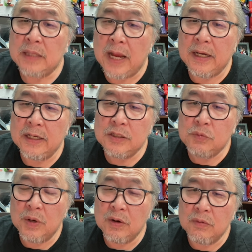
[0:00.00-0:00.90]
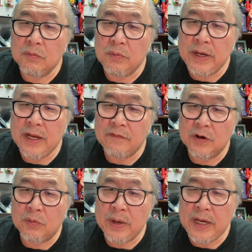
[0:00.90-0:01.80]
that is what we have
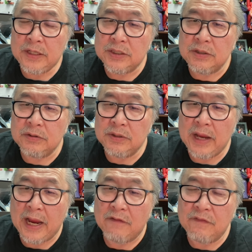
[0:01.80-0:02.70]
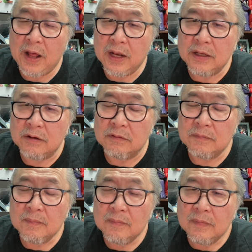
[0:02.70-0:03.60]
agreed to to have value.
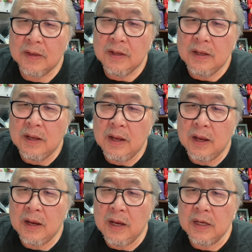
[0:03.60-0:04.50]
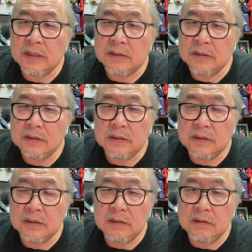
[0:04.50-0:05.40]
And
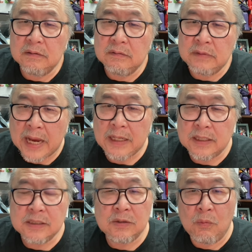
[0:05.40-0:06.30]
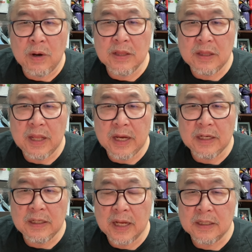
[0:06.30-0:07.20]
that is the one
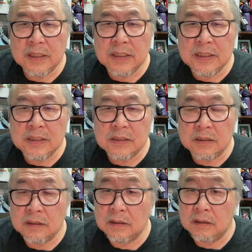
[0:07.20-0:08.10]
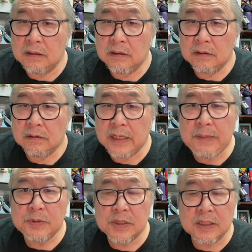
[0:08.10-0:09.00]
thing that is uh,
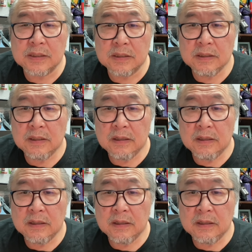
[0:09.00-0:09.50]
keeps us